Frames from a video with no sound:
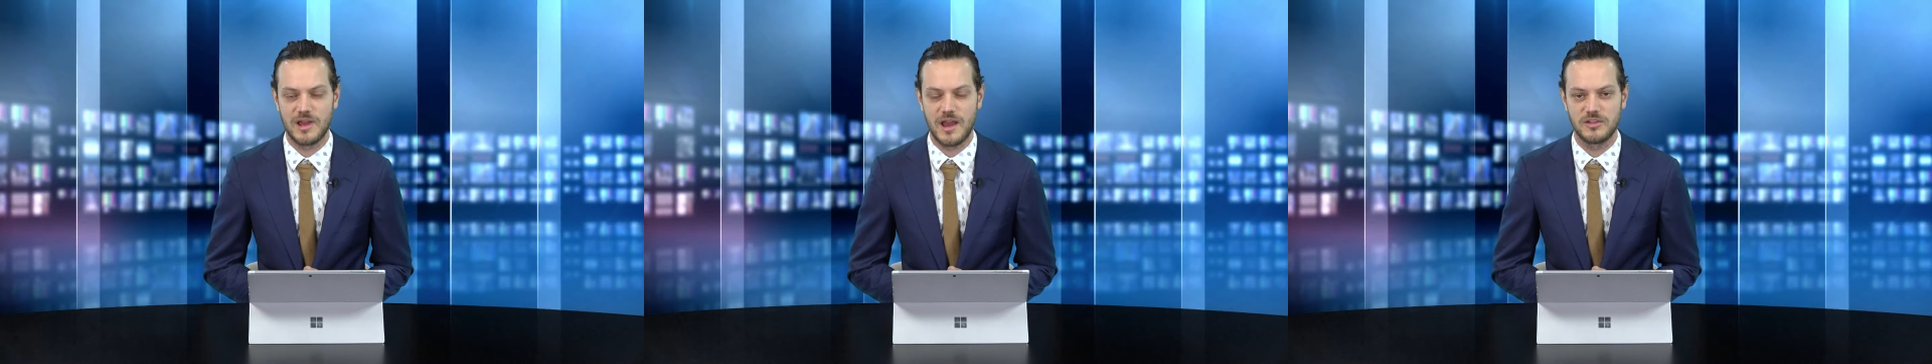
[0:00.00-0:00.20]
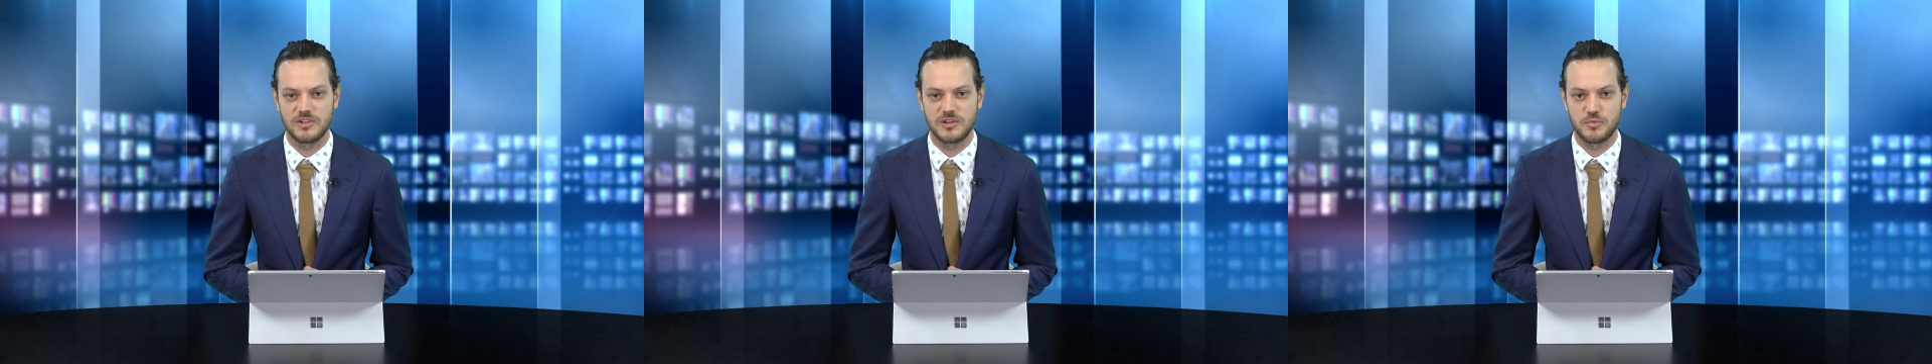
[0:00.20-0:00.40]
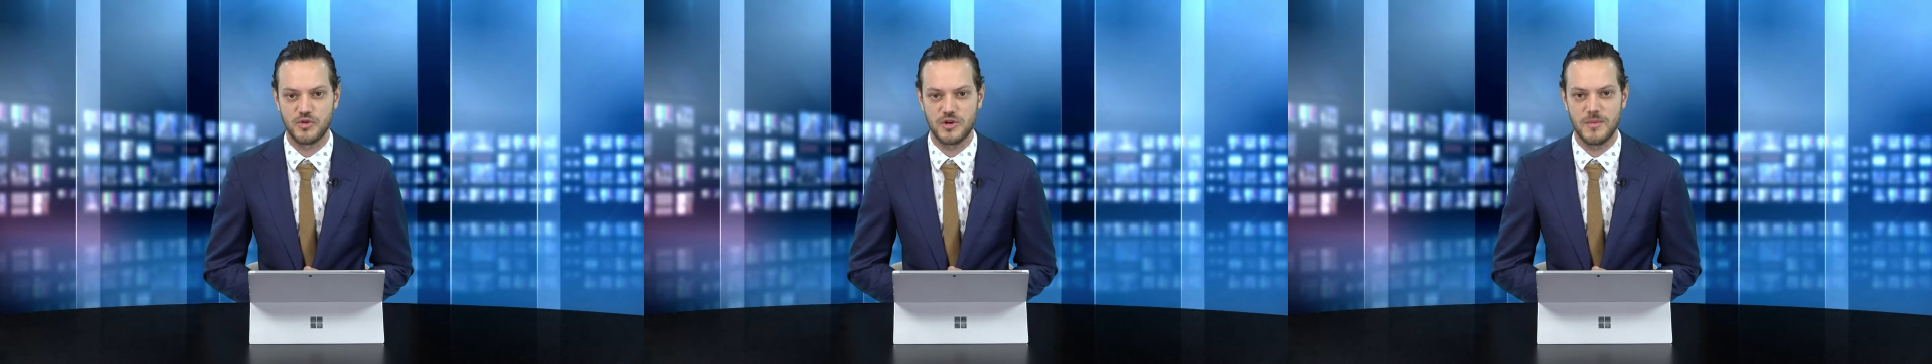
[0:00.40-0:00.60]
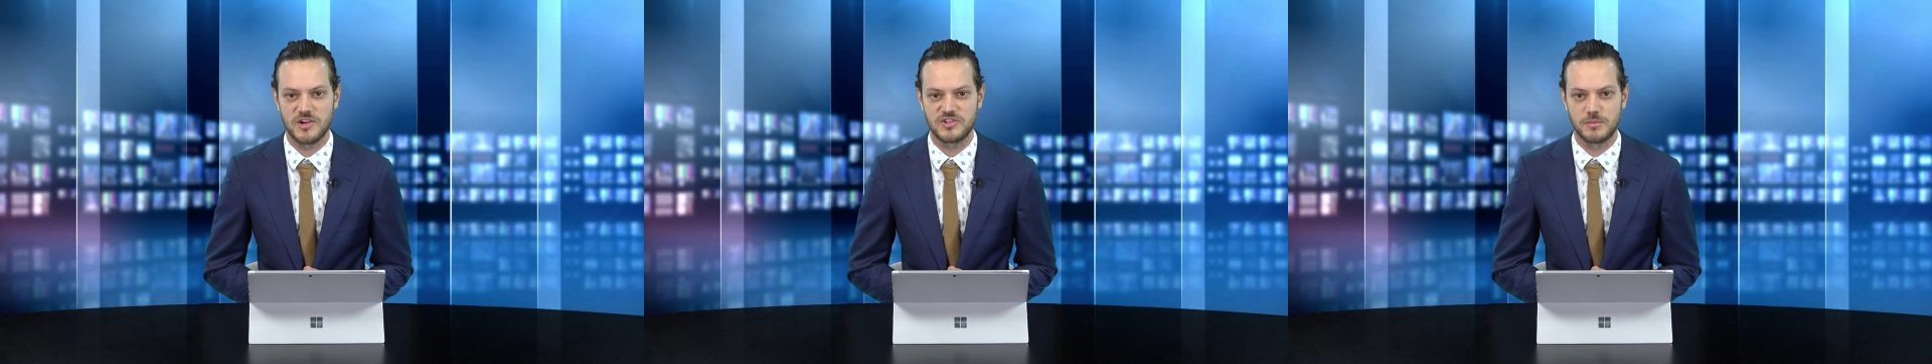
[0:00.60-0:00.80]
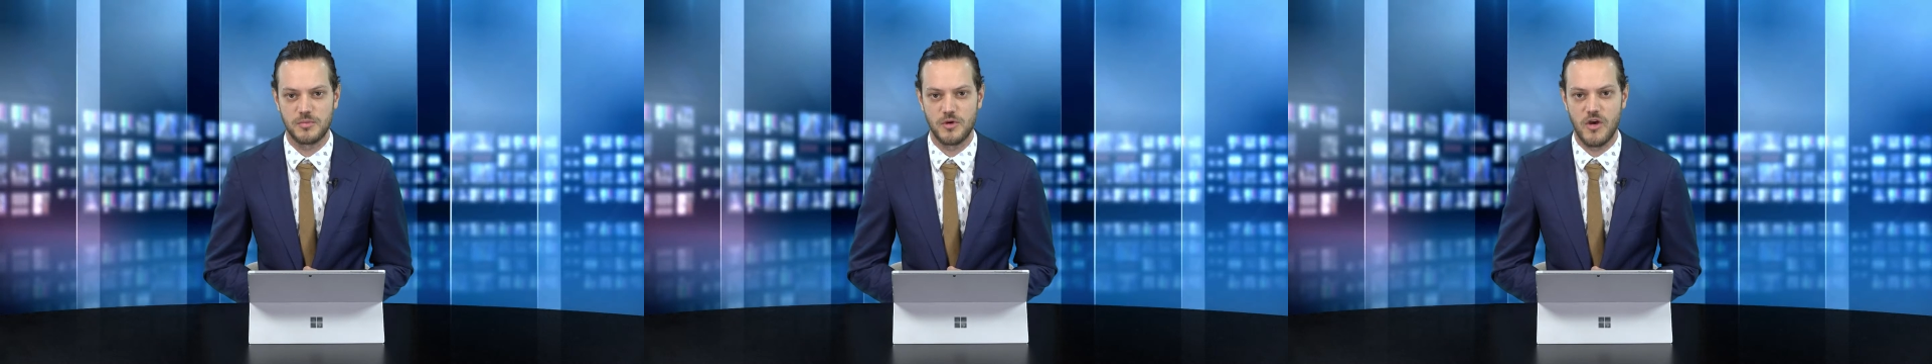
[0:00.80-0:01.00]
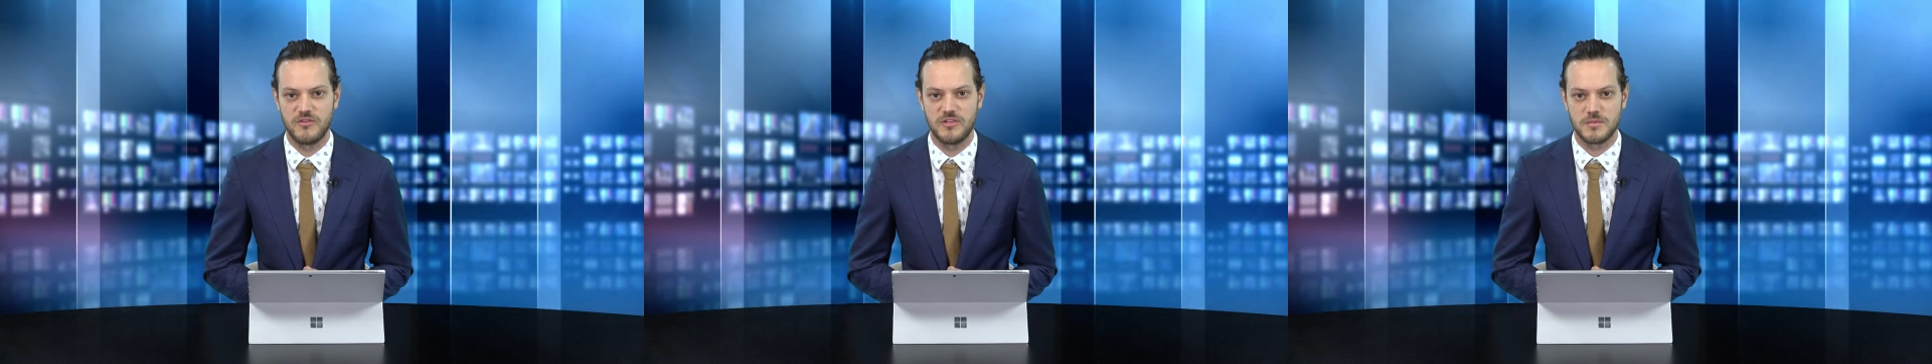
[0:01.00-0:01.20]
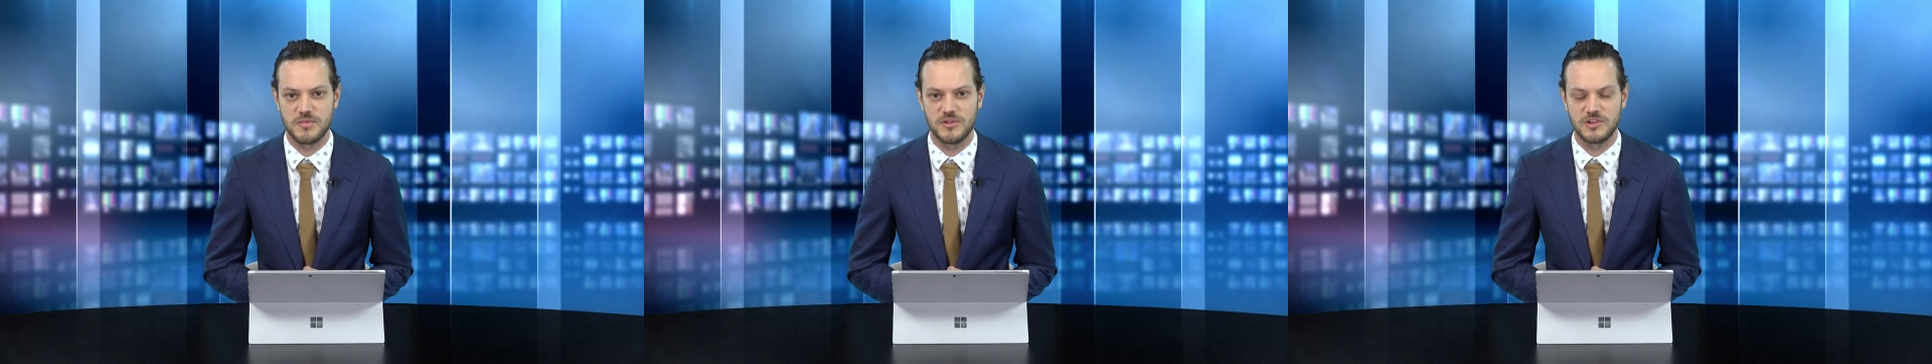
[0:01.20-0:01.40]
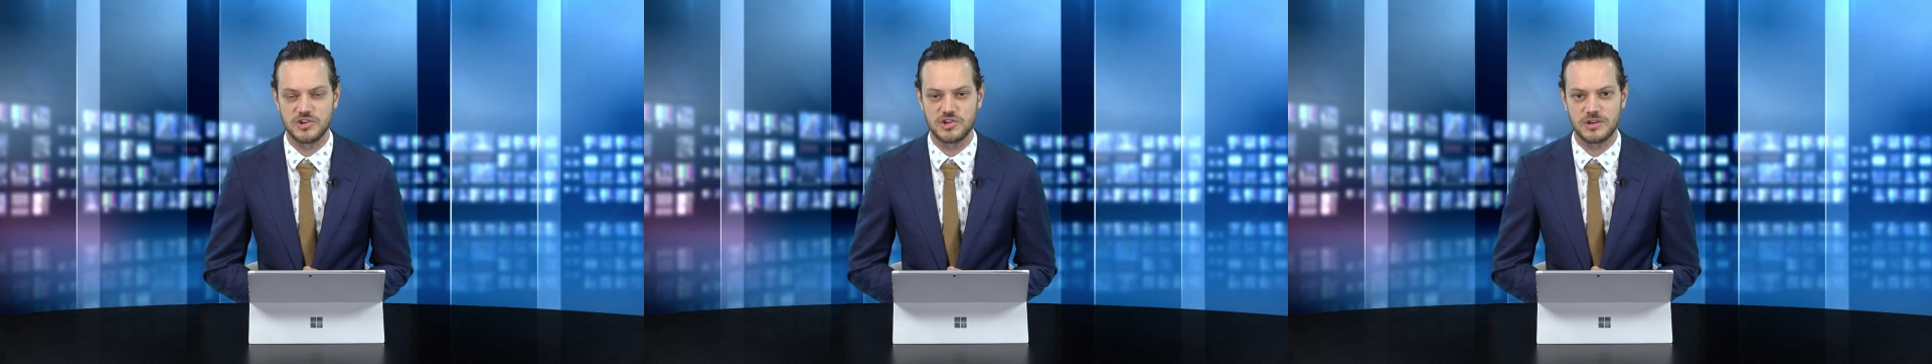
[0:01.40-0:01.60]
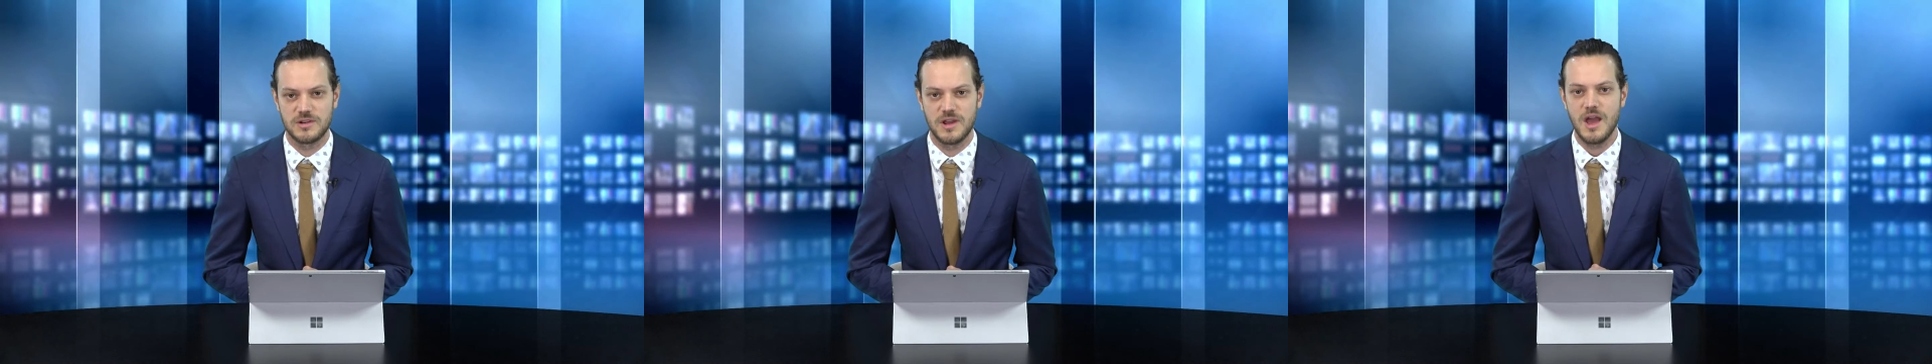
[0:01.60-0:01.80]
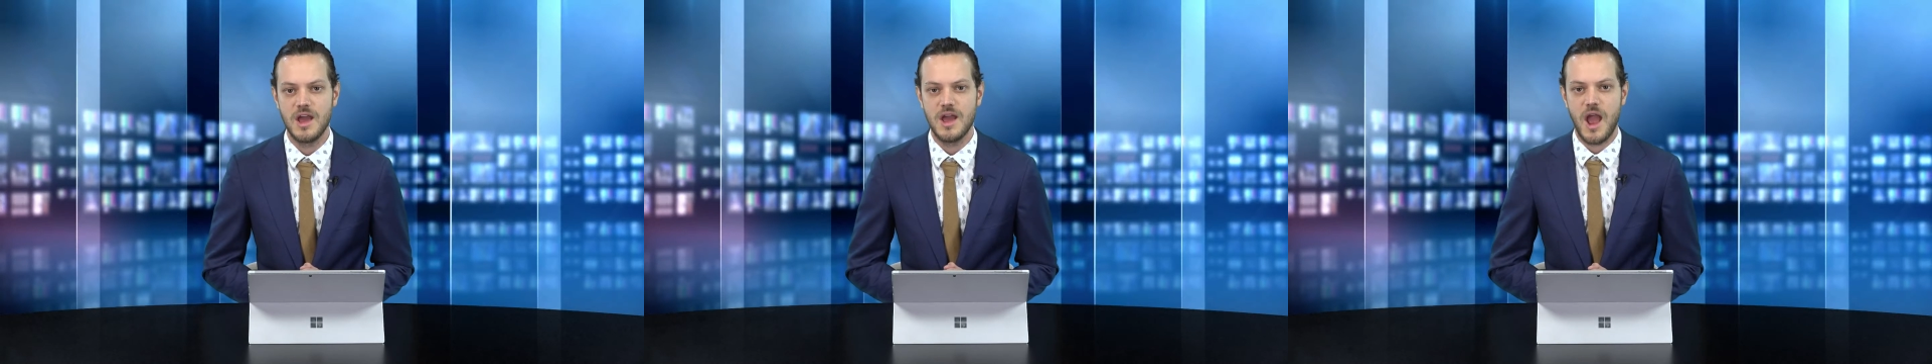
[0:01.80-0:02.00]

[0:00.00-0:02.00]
land in pretty much a perfect position.